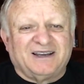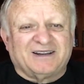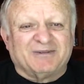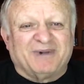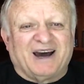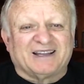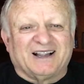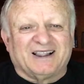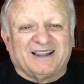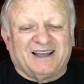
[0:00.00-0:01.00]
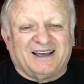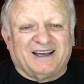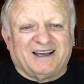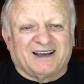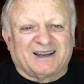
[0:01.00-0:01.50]
to model
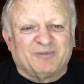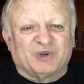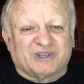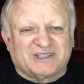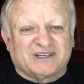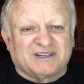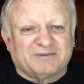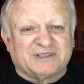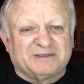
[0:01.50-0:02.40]
computer systems.